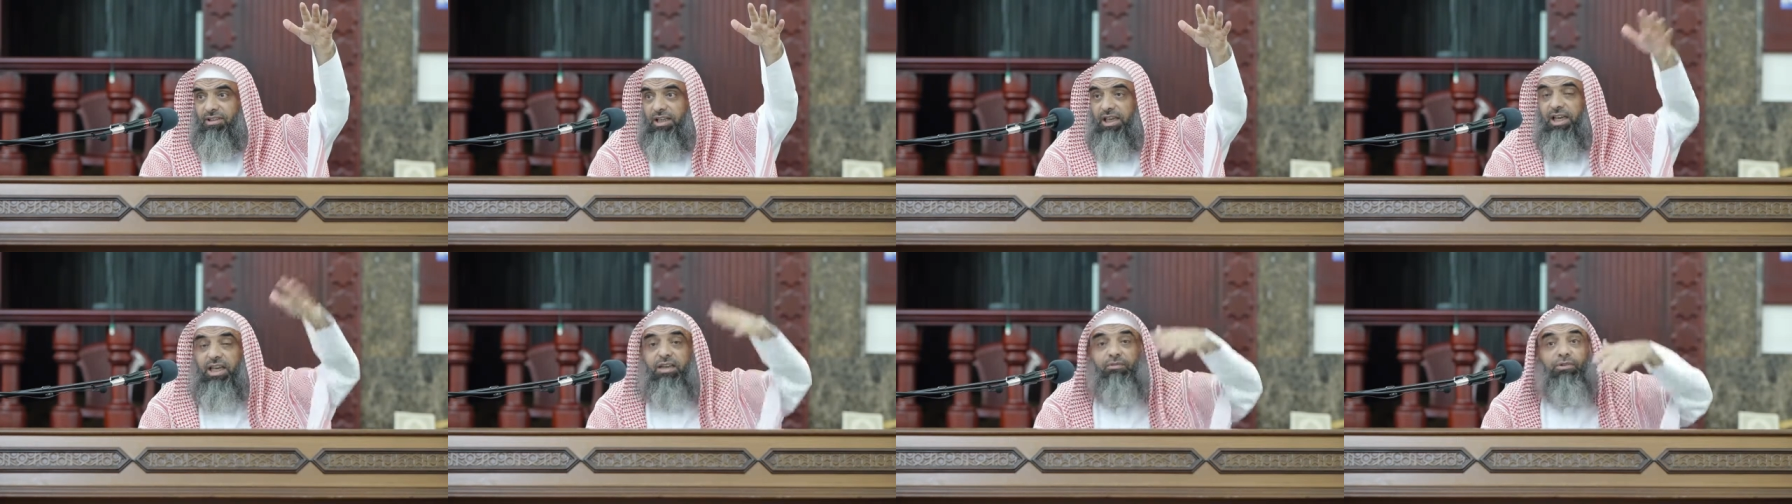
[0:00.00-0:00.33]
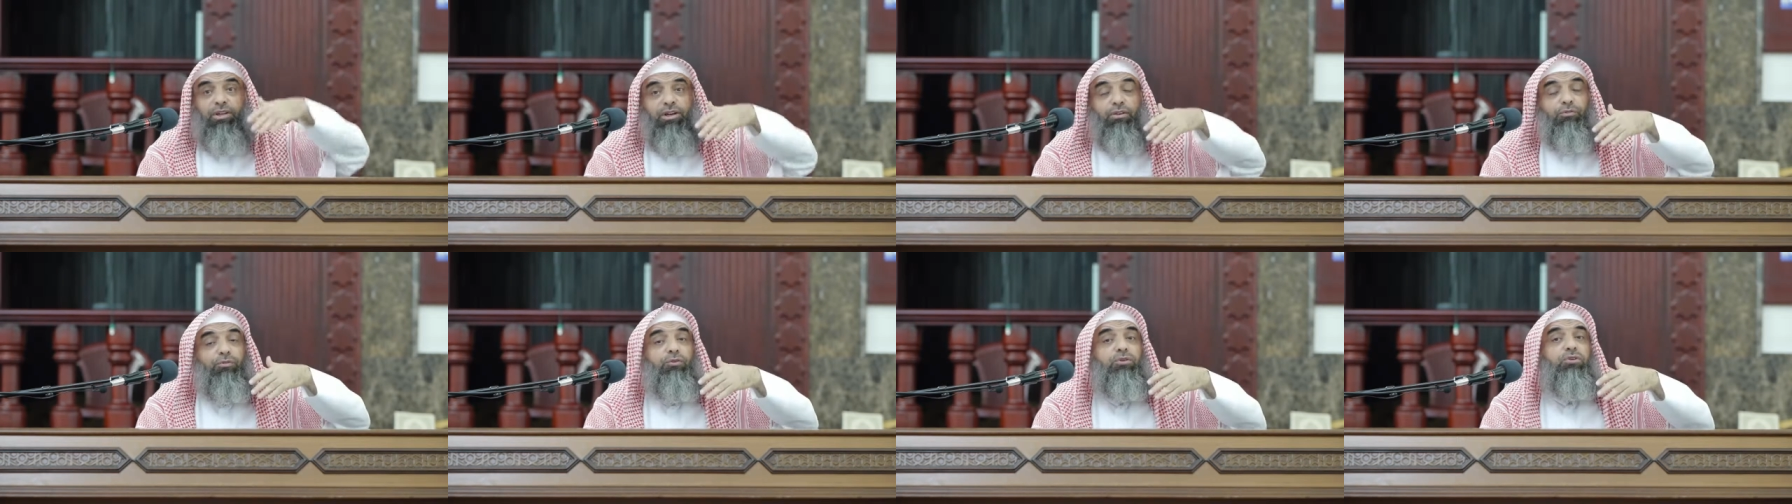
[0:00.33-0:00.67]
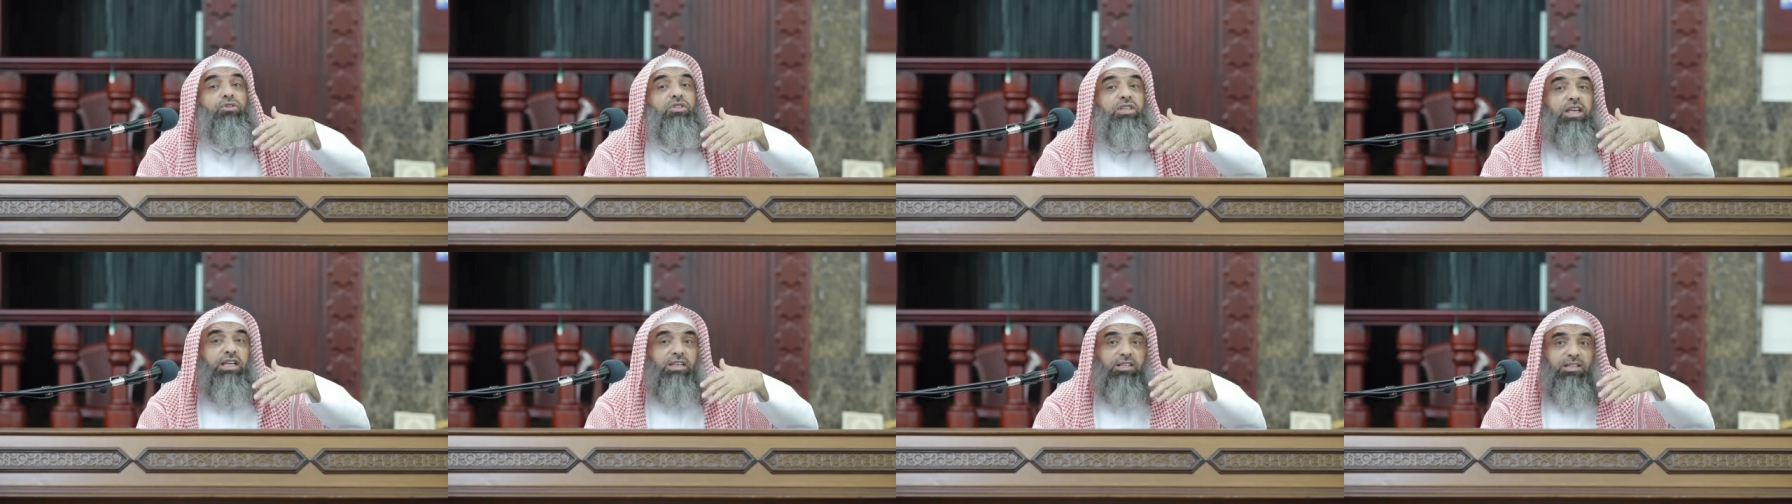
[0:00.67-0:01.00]
Even if you
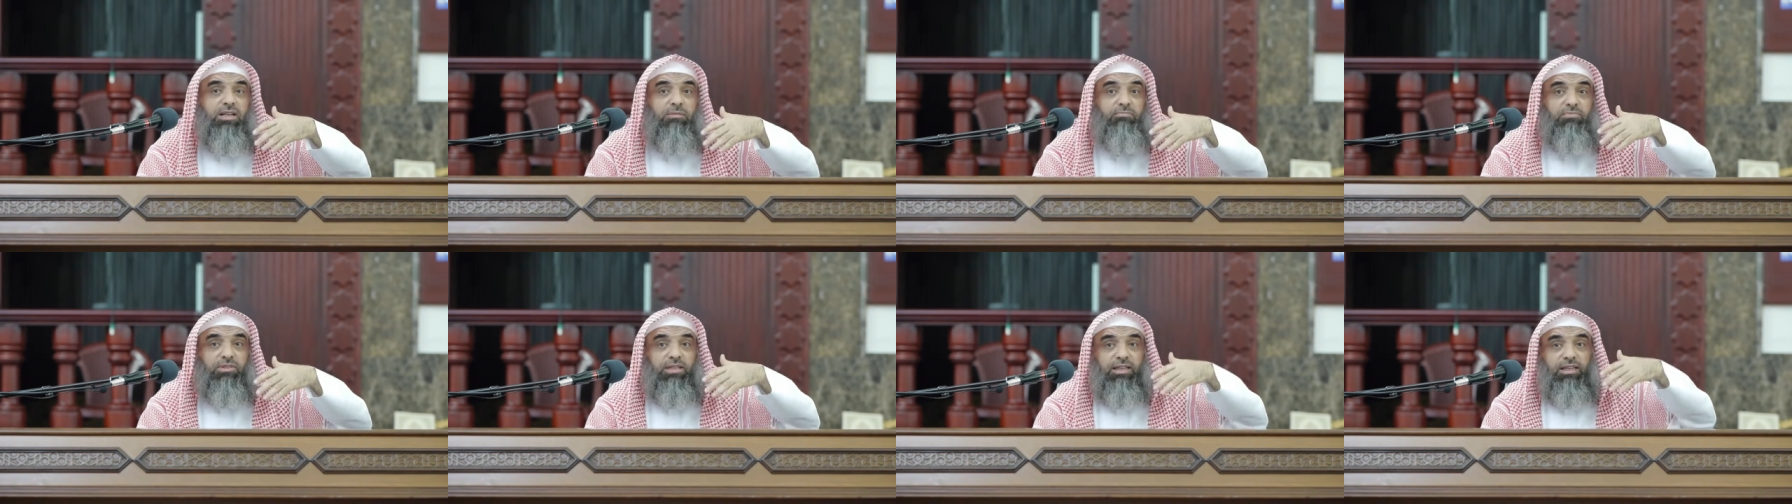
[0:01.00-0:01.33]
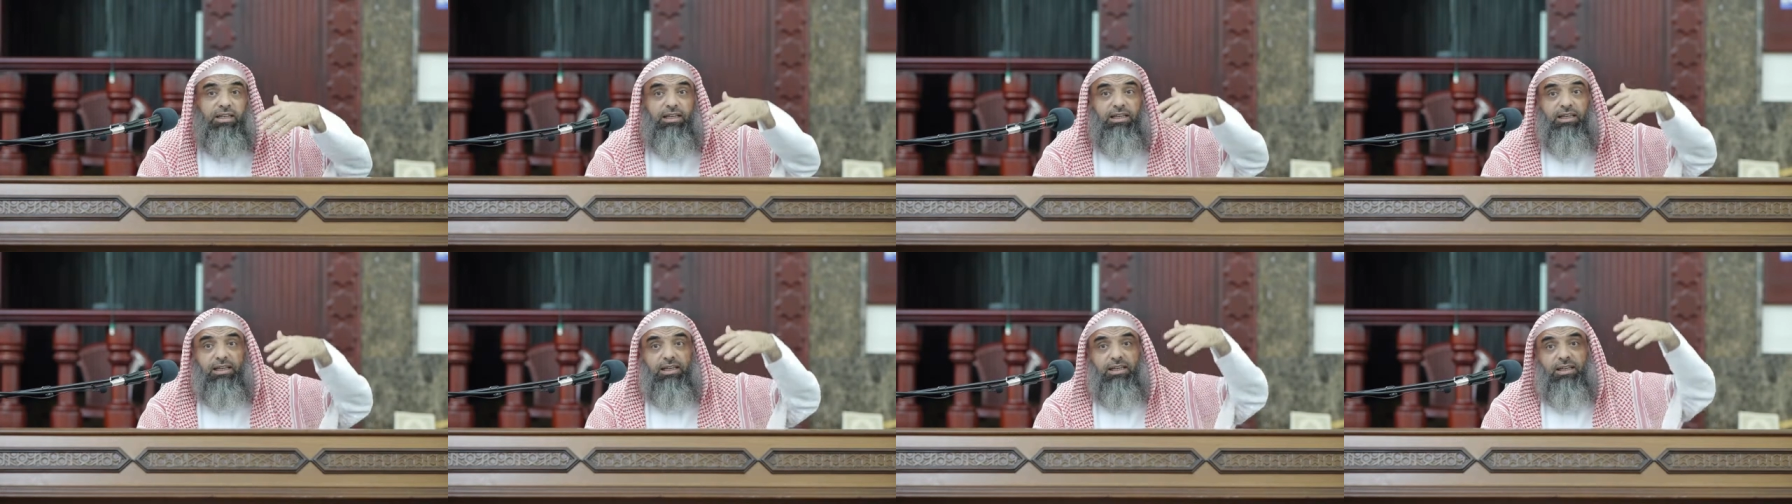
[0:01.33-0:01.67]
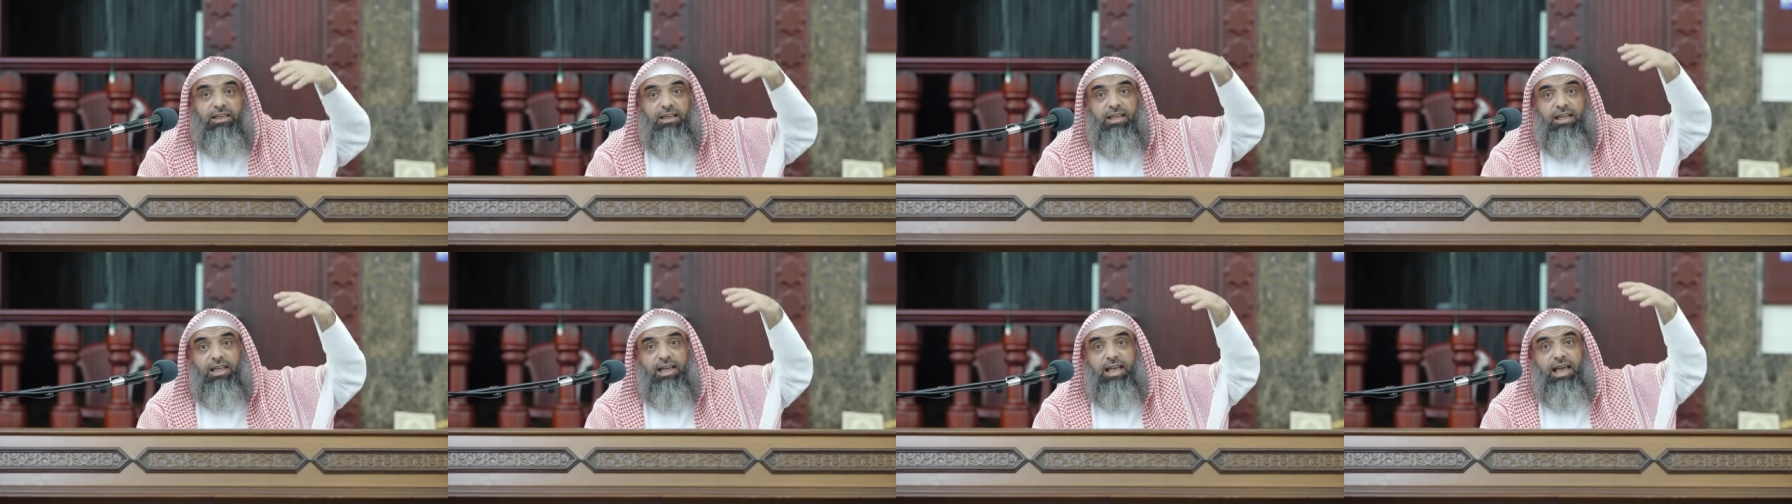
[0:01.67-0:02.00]
say something
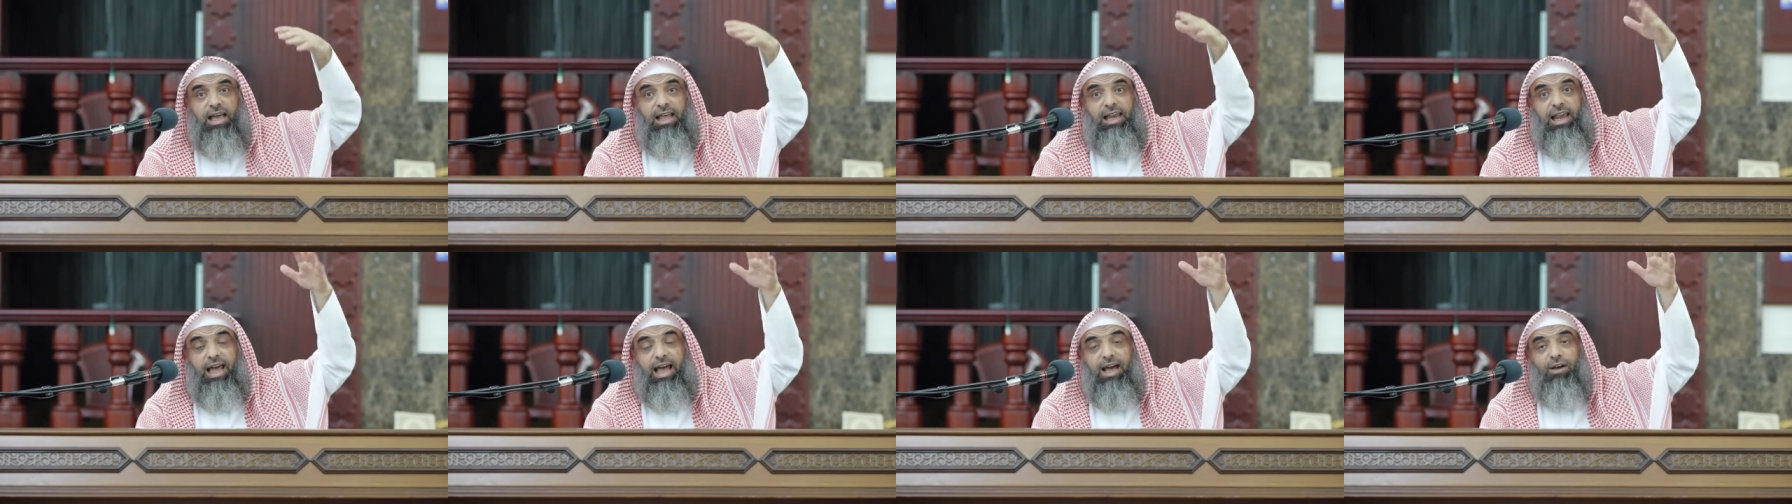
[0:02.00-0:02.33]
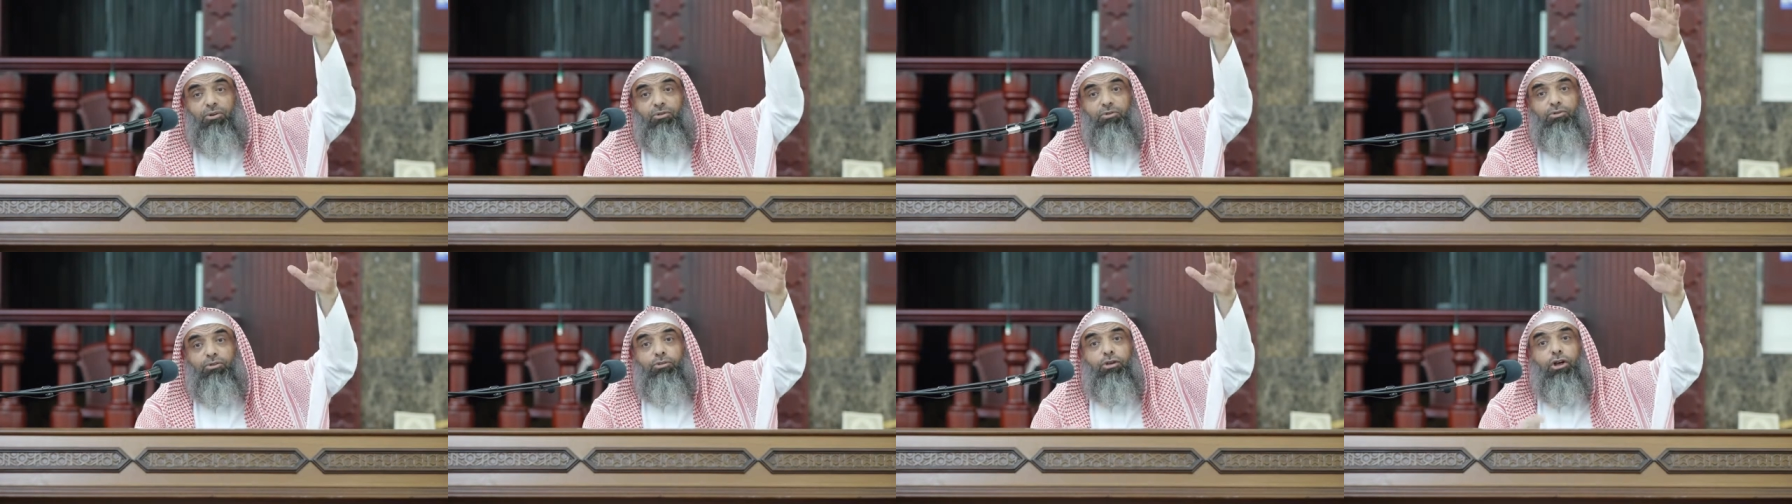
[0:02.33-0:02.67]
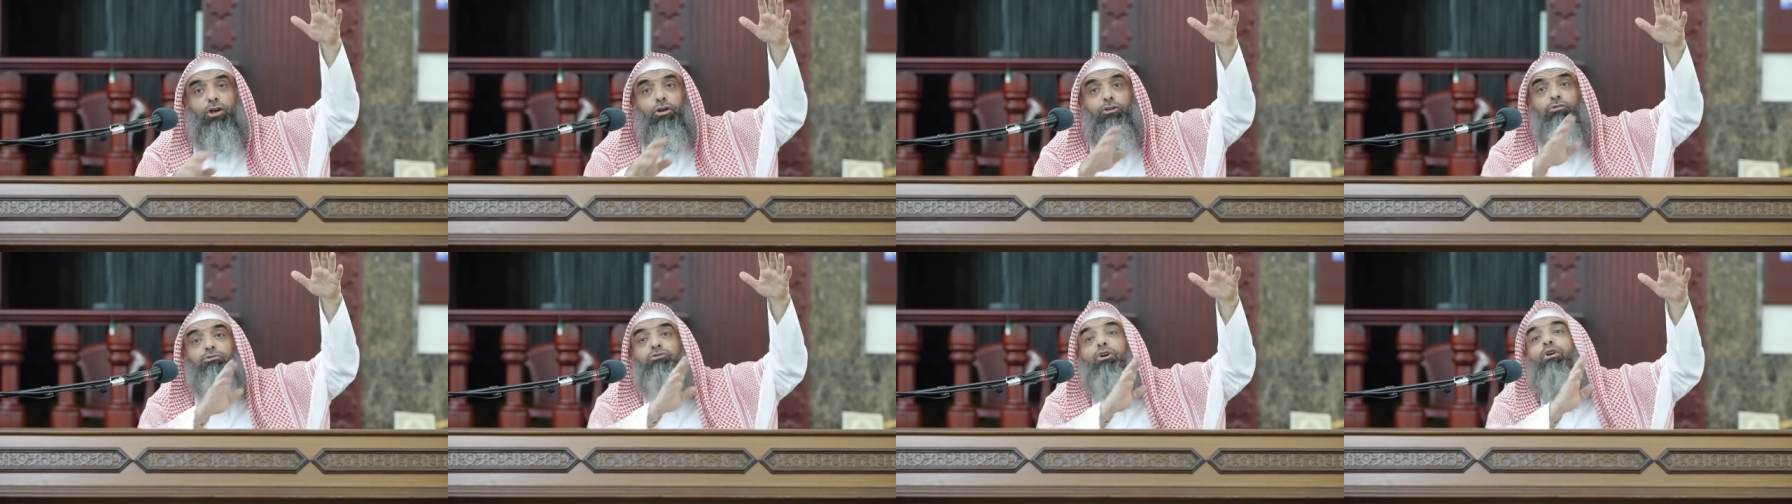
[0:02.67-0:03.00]
aloud,